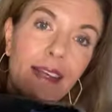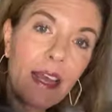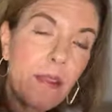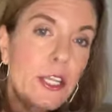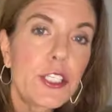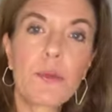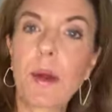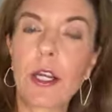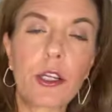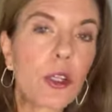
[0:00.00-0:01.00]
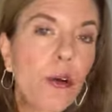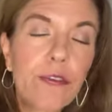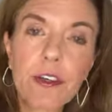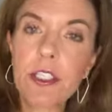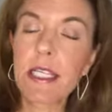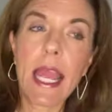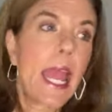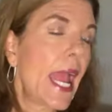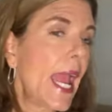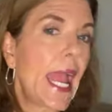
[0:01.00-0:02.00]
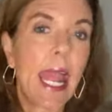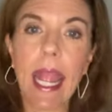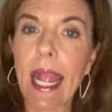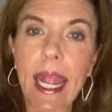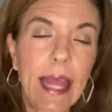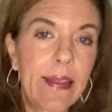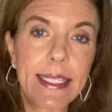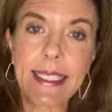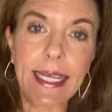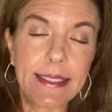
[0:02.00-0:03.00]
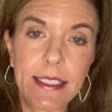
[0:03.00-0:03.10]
and then just wear your loafers and that's it.